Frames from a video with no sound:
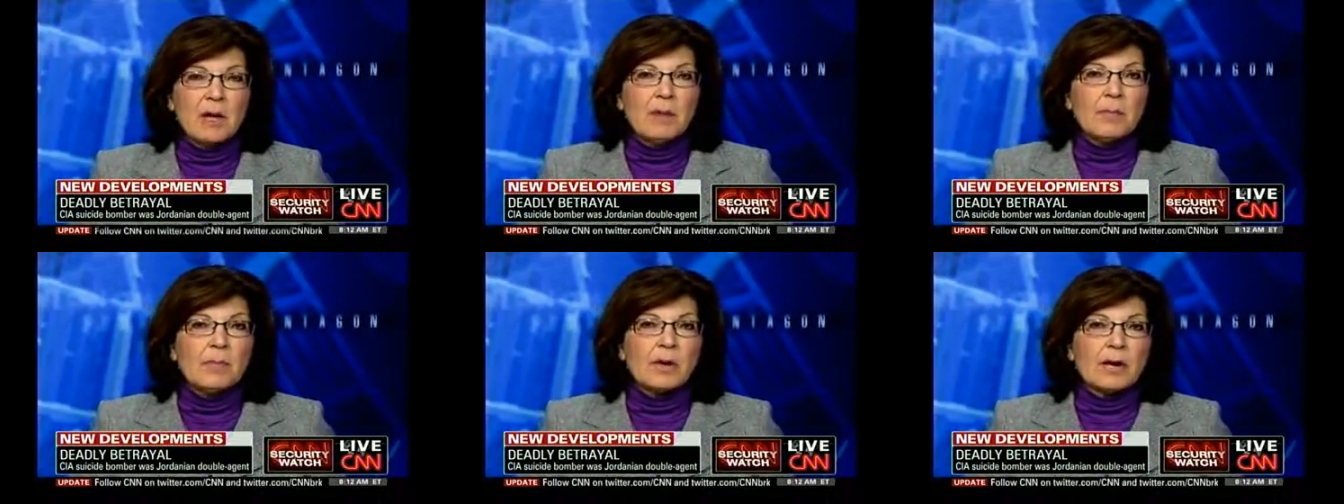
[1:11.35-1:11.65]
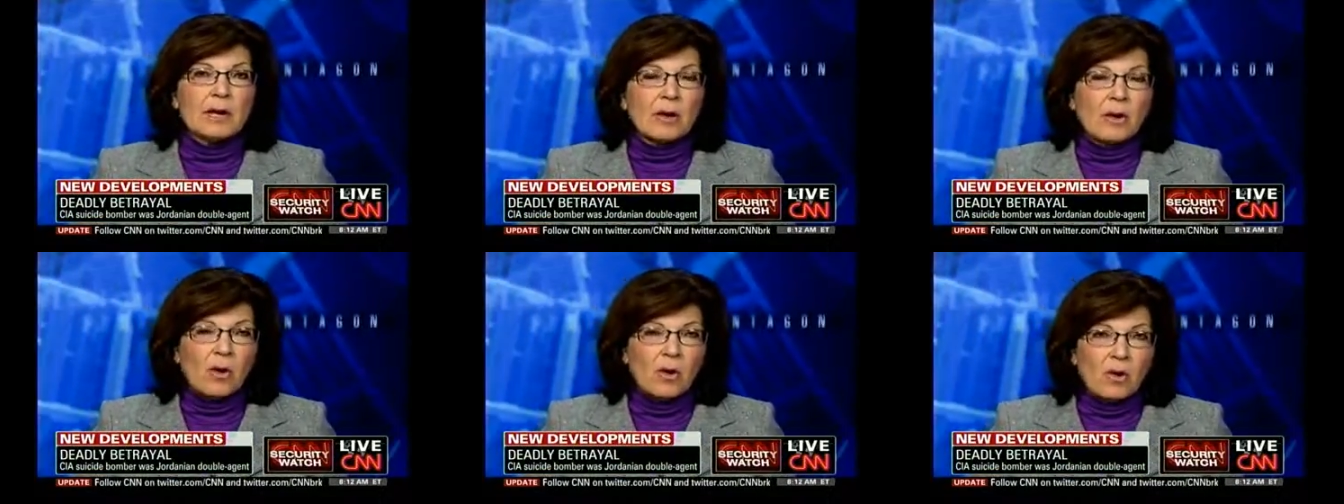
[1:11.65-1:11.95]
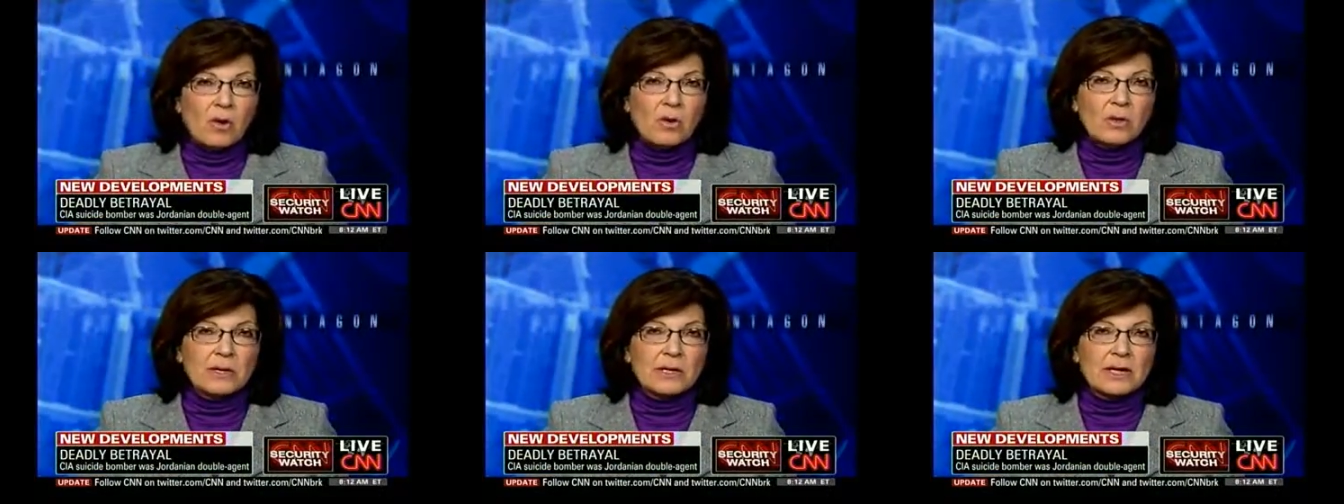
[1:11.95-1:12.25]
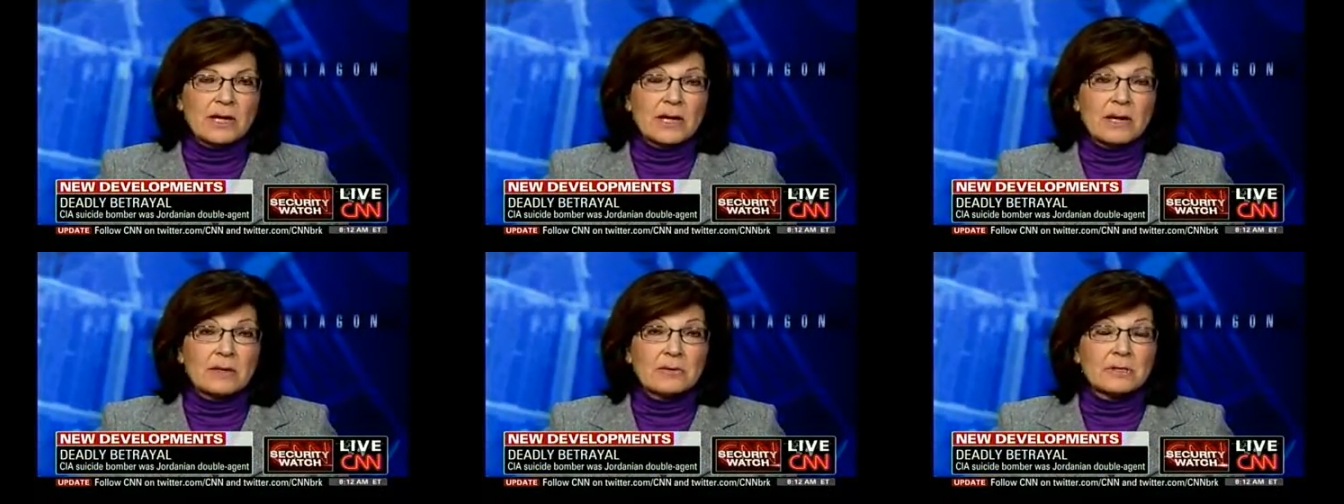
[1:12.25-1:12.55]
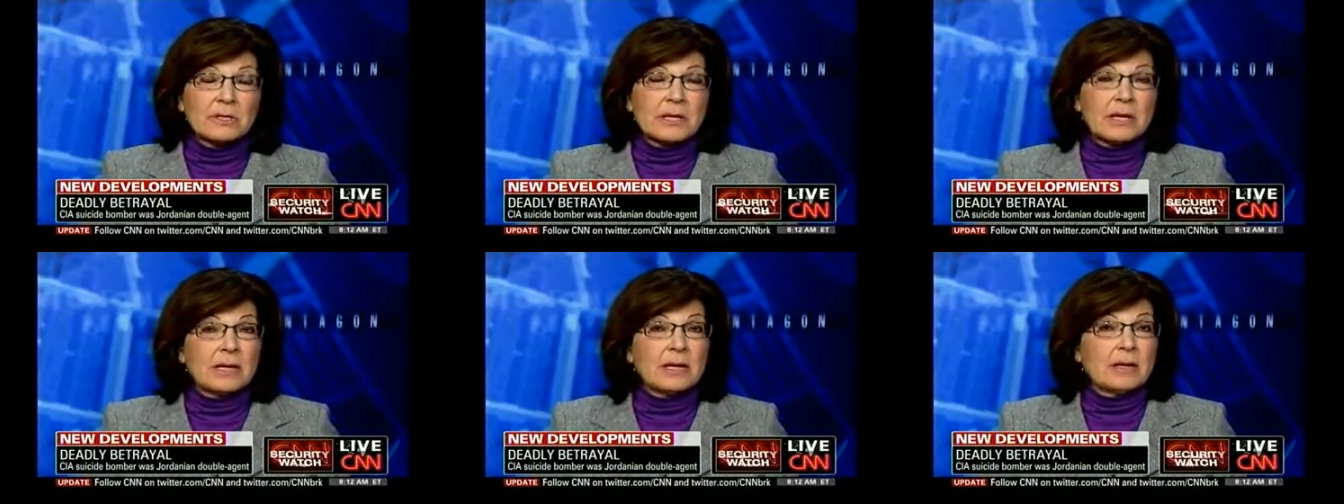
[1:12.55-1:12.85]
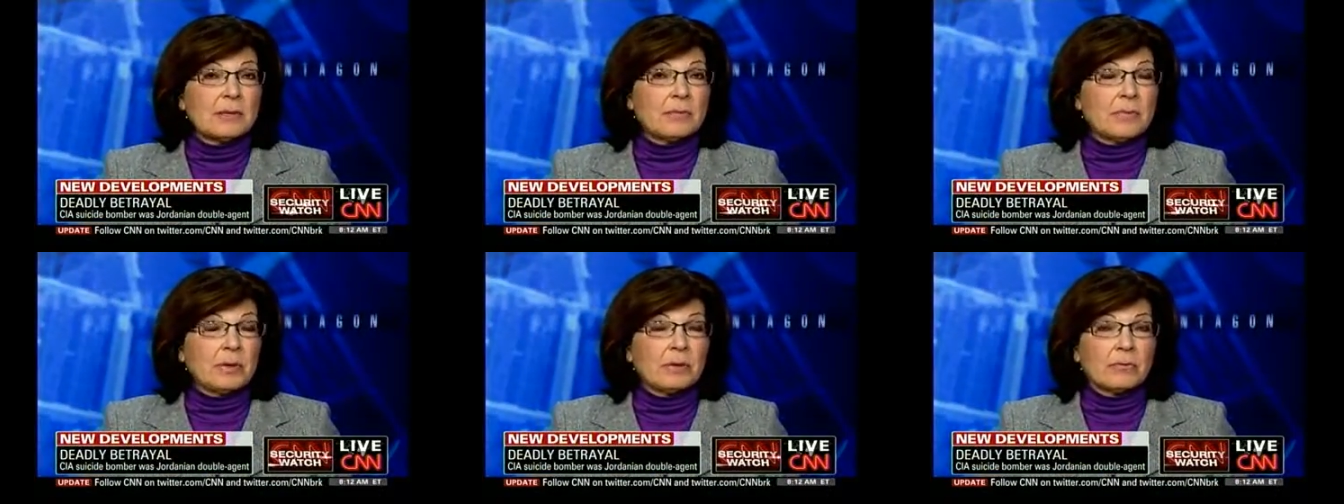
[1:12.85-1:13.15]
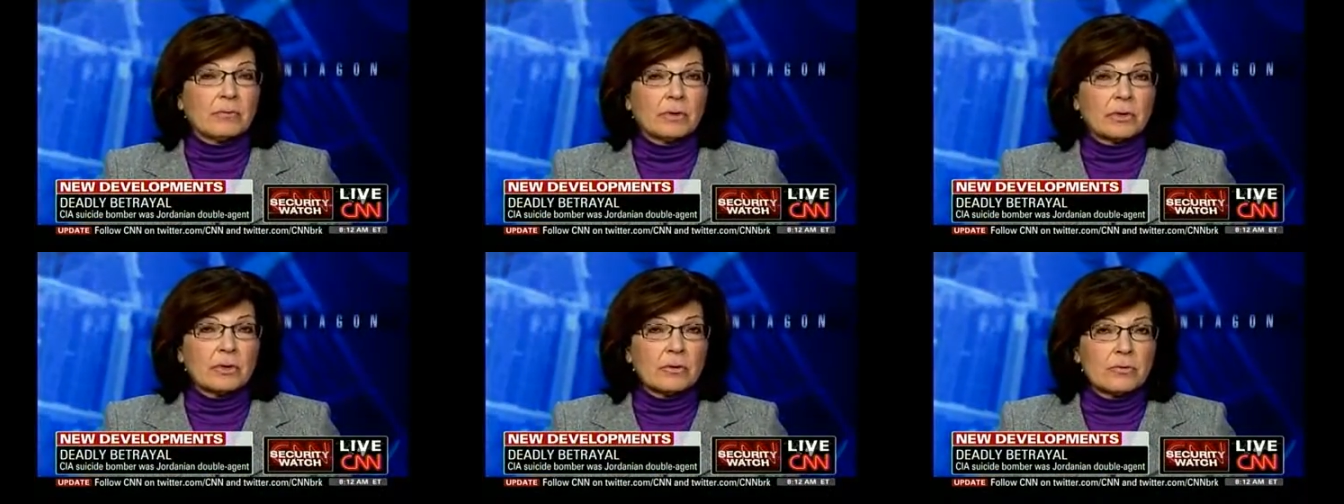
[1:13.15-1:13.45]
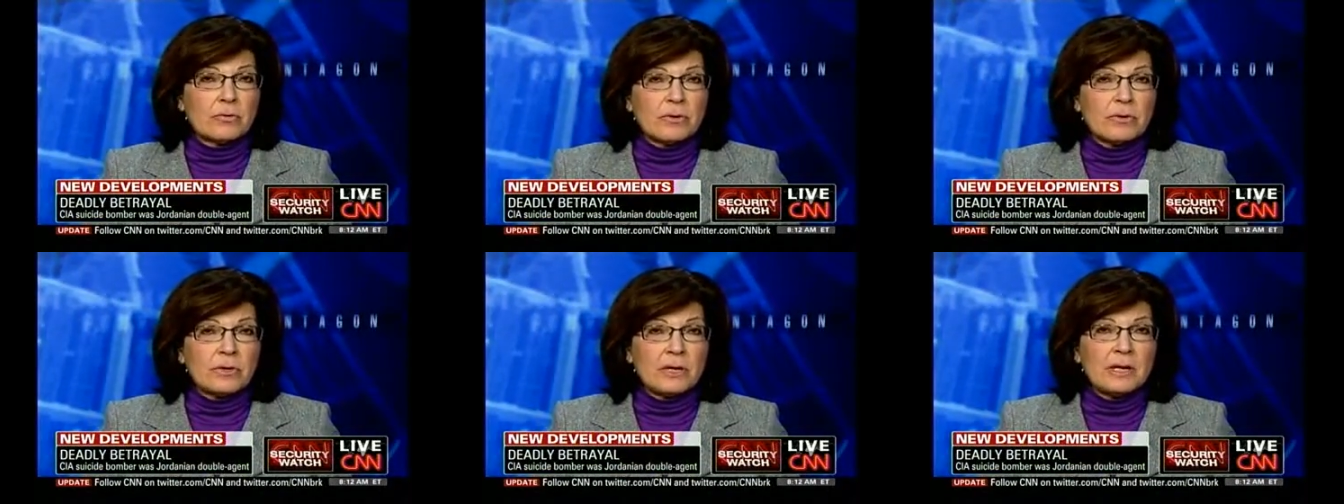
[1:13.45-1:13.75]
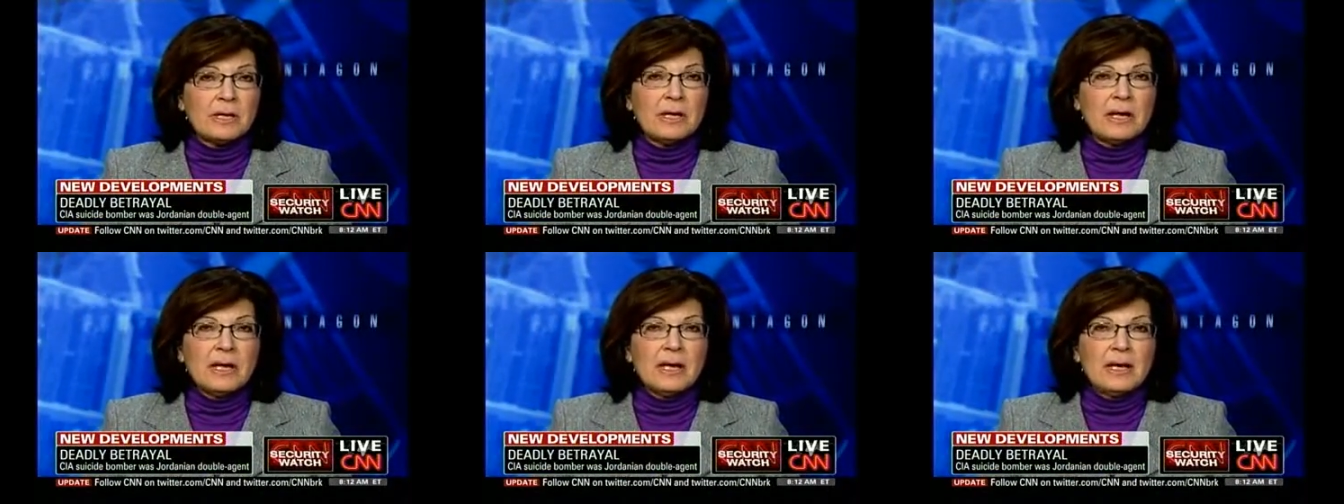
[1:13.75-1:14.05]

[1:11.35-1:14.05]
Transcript: By all accounts, he had been recruited